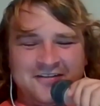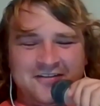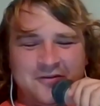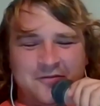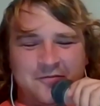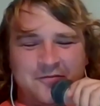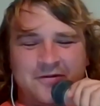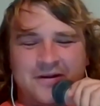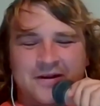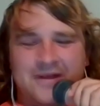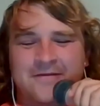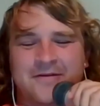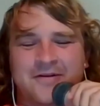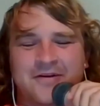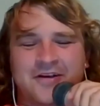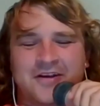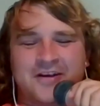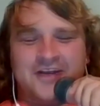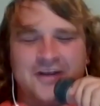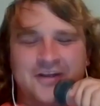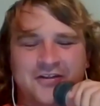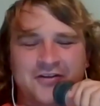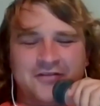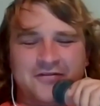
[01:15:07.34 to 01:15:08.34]
the primary
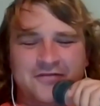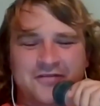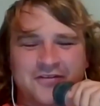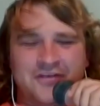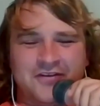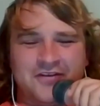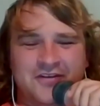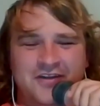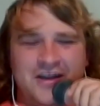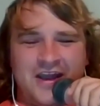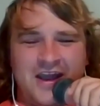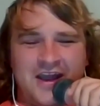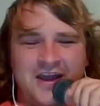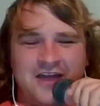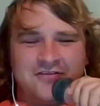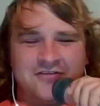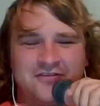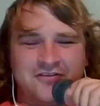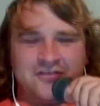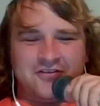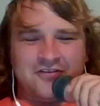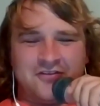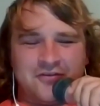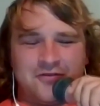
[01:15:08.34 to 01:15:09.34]
color for the
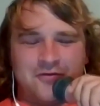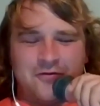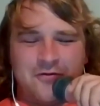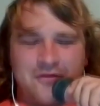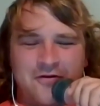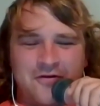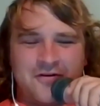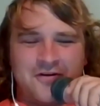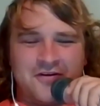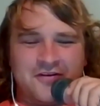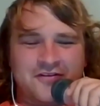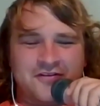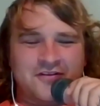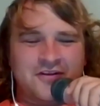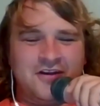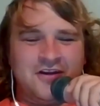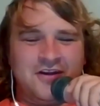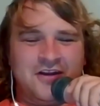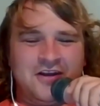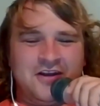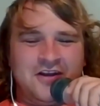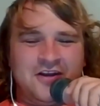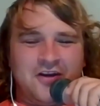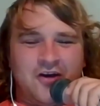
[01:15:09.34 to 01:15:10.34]
dash and the doors,
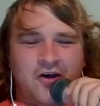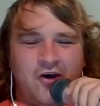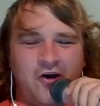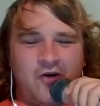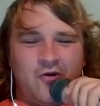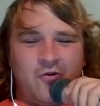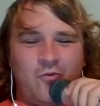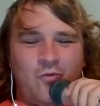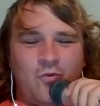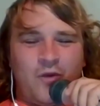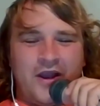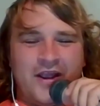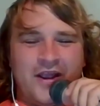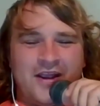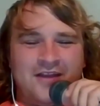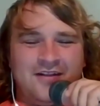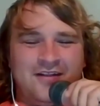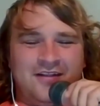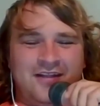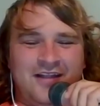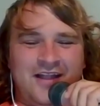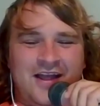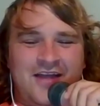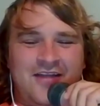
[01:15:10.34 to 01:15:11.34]
all
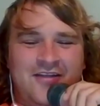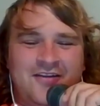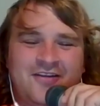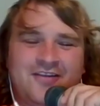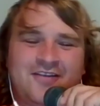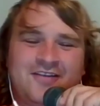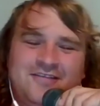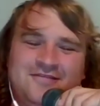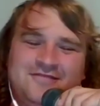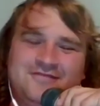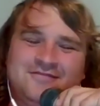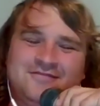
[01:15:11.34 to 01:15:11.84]
white leather.